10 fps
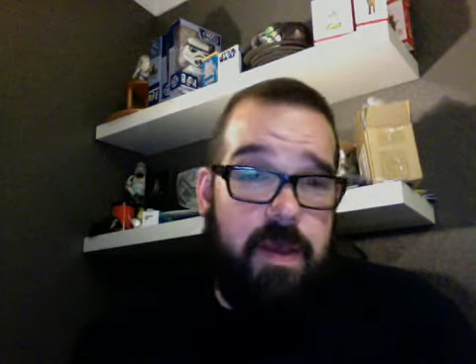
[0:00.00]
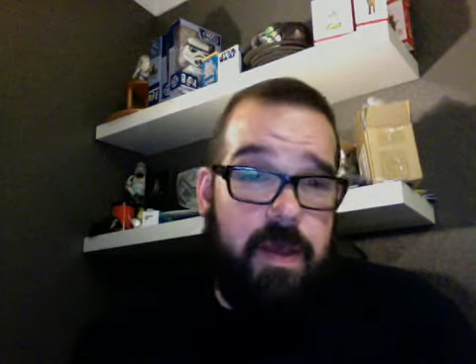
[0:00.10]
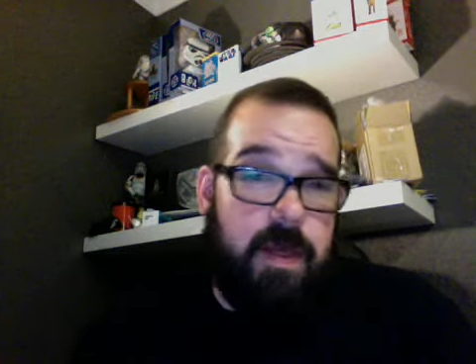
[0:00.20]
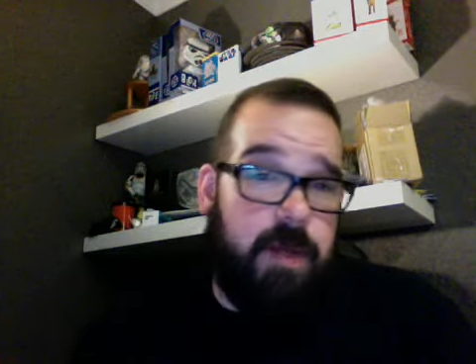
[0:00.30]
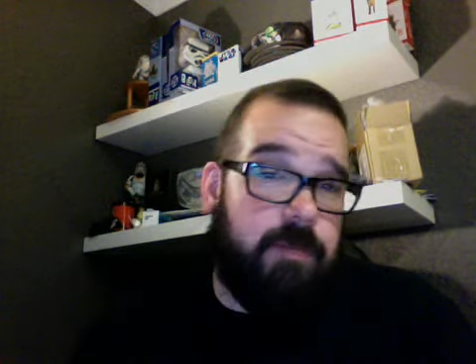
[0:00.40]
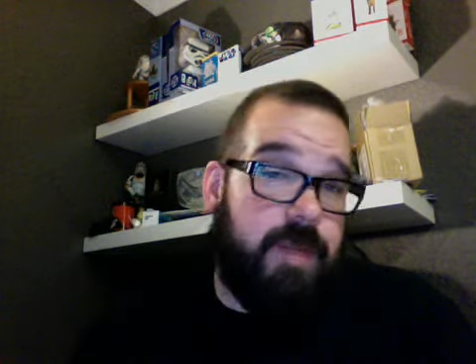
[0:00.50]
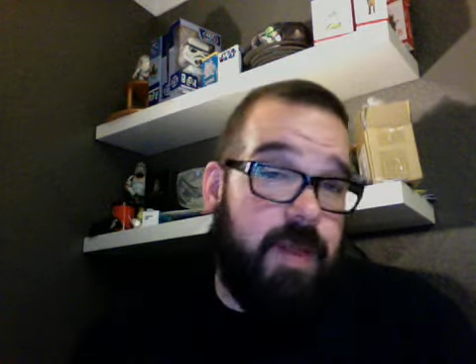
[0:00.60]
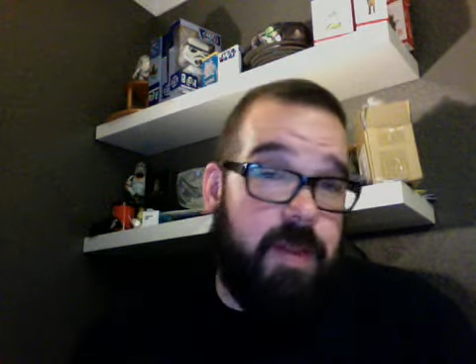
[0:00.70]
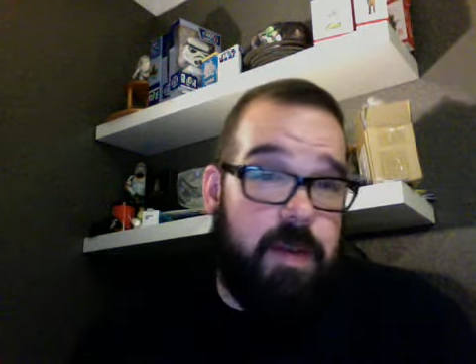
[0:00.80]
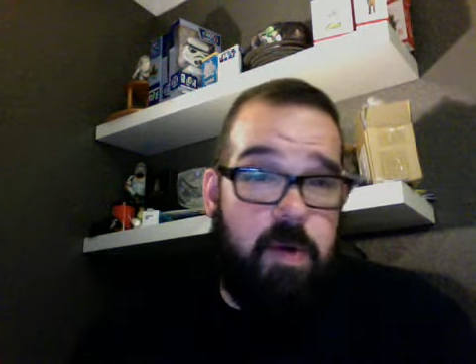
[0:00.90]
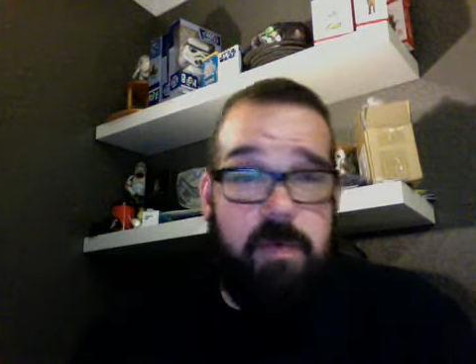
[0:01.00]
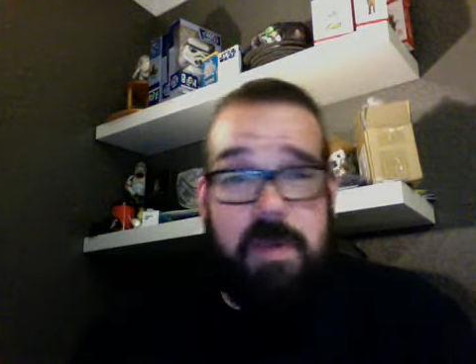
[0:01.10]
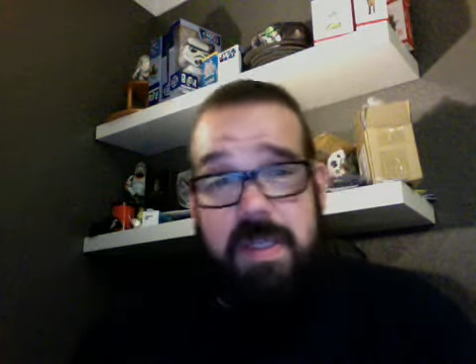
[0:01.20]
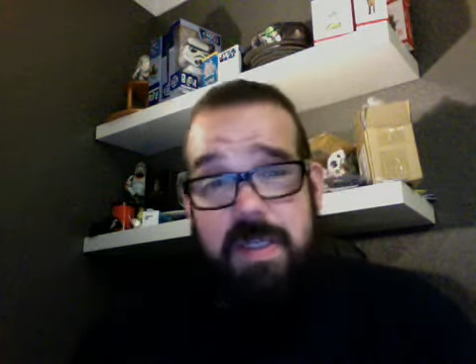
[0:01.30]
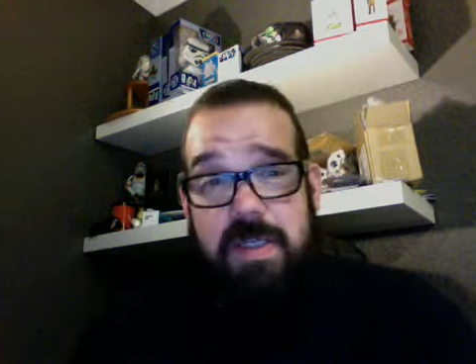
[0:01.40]
Um, now that I'm home, I'm
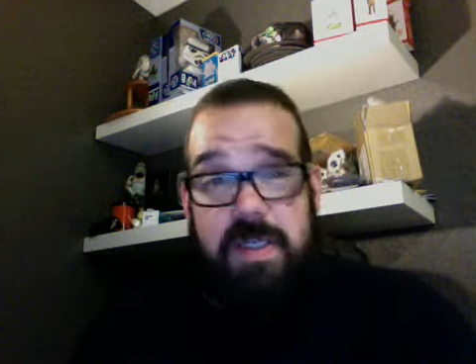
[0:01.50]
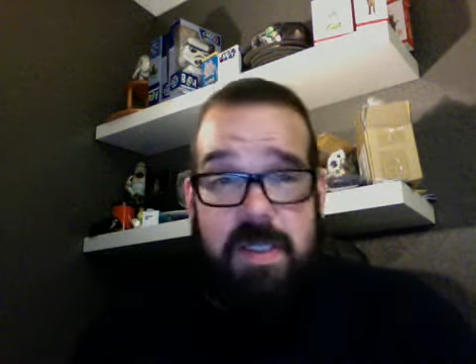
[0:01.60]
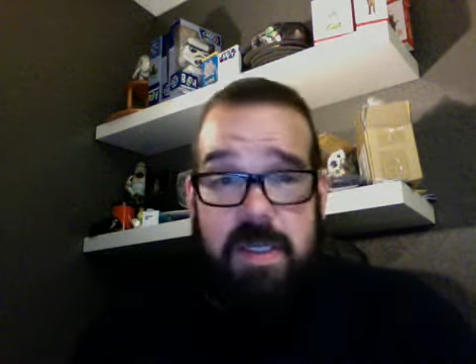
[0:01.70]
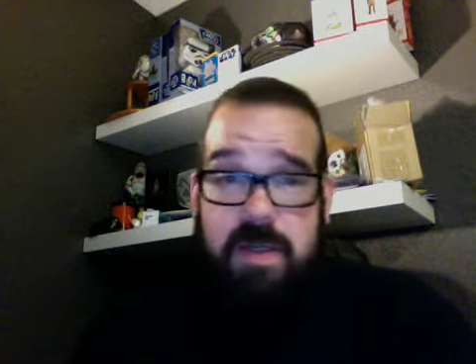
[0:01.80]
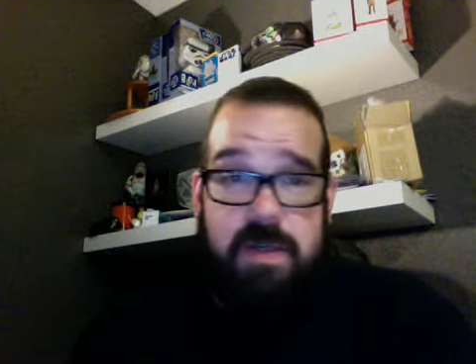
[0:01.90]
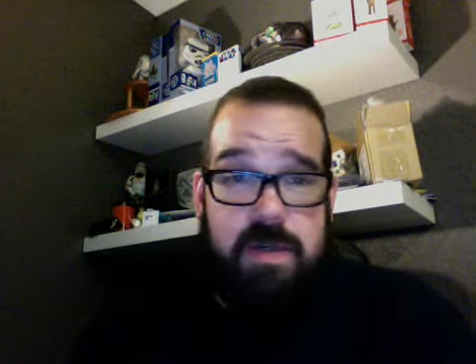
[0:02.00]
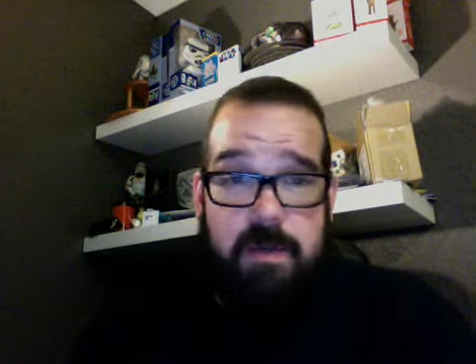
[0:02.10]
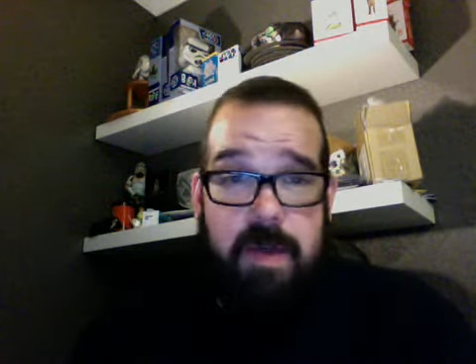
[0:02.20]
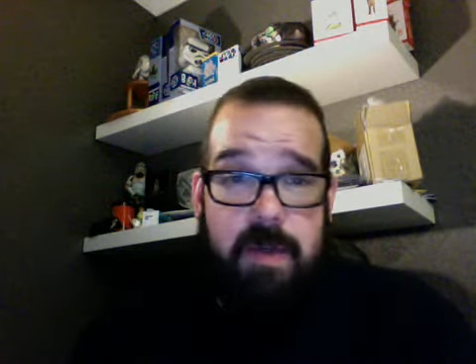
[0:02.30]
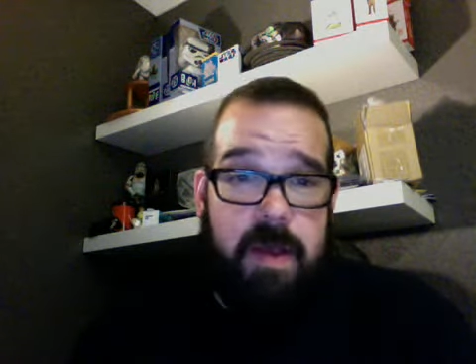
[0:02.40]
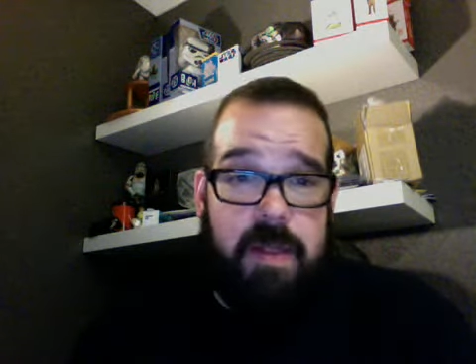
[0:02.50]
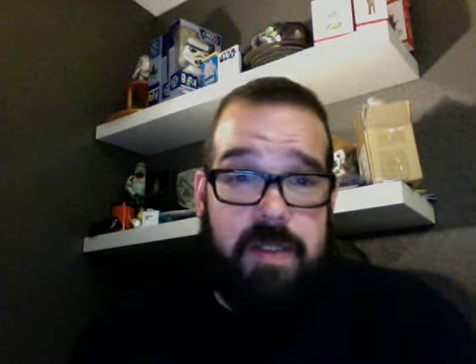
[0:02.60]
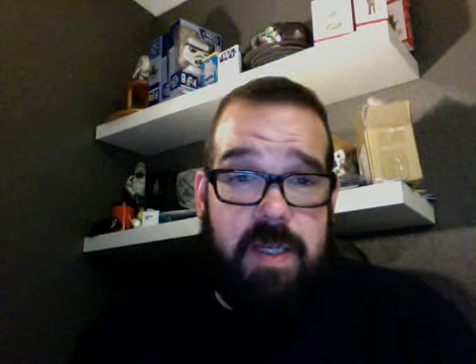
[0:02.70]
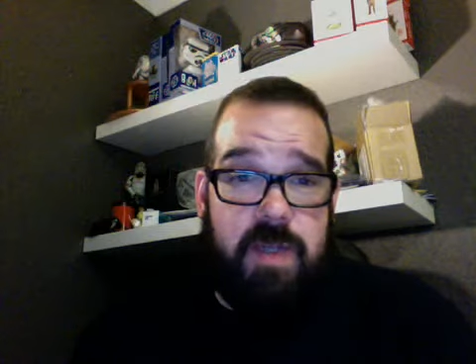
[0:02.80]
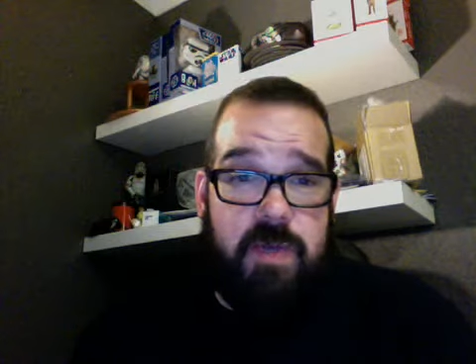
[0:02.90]
getting adjusted to being back on
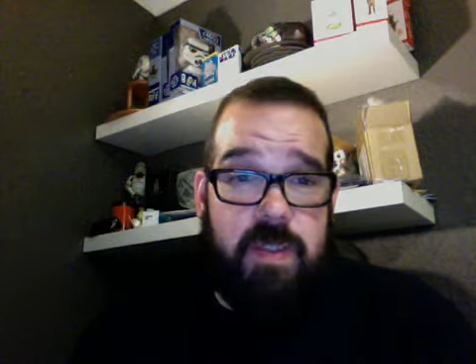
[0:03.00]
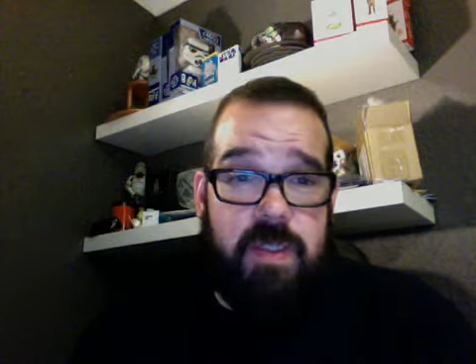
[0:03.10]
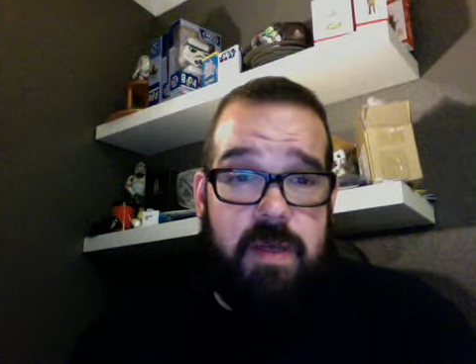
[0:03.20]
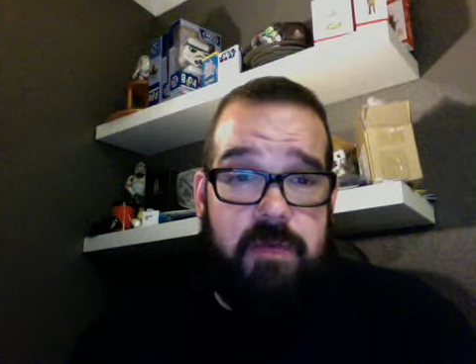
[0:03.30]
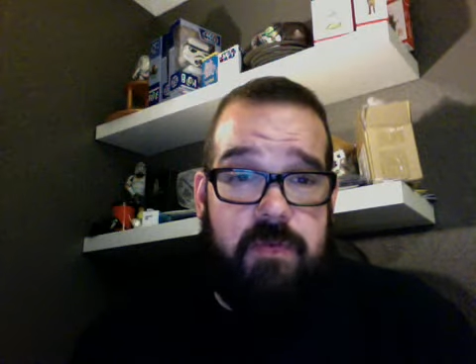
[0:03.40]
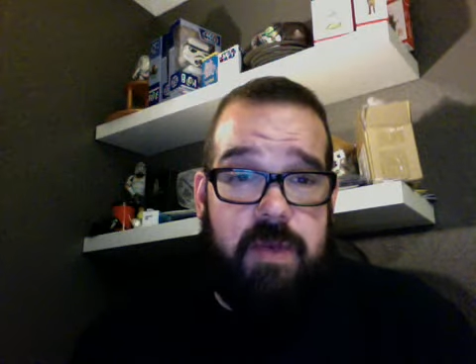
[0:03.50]
schedule and stuff,